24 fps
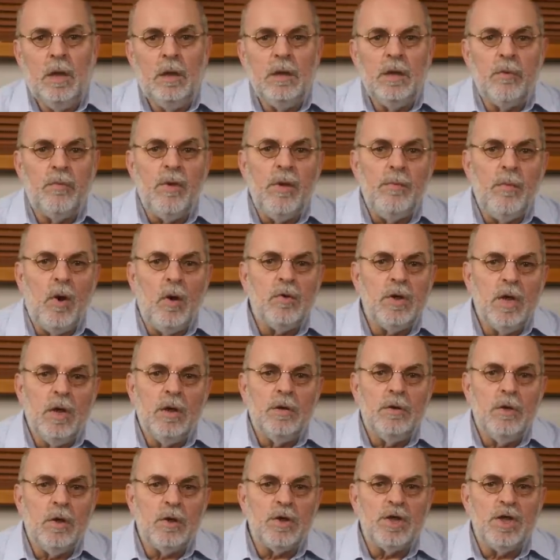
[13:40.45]
The remote
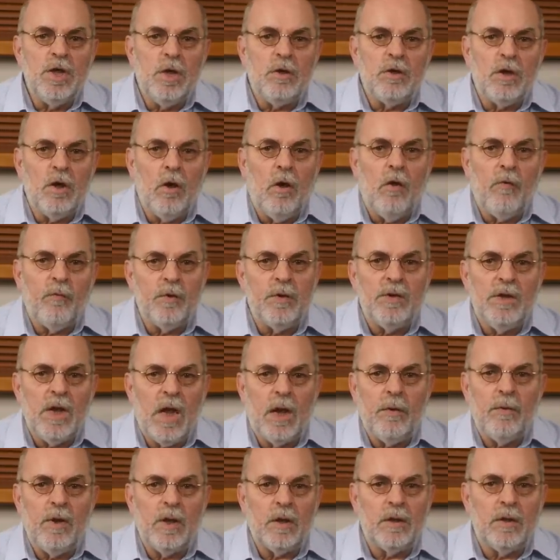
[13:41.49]
does not offer
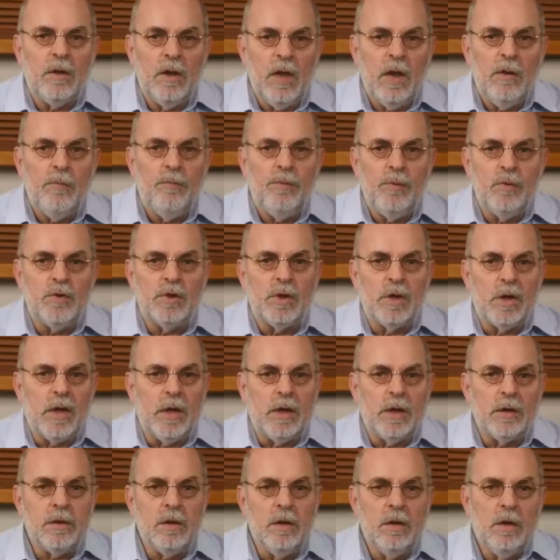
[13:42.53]
direct input
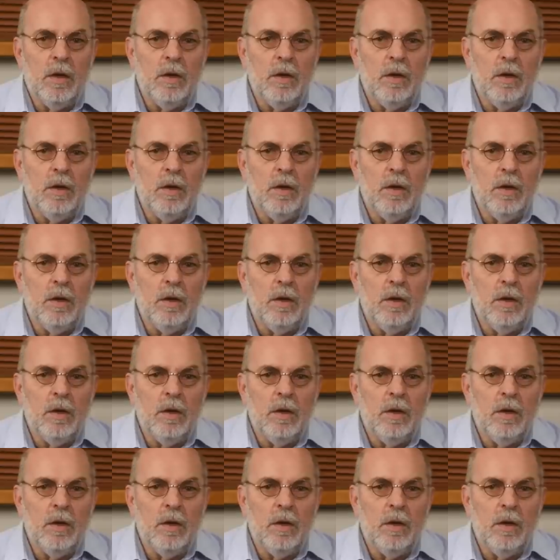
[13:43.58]
select,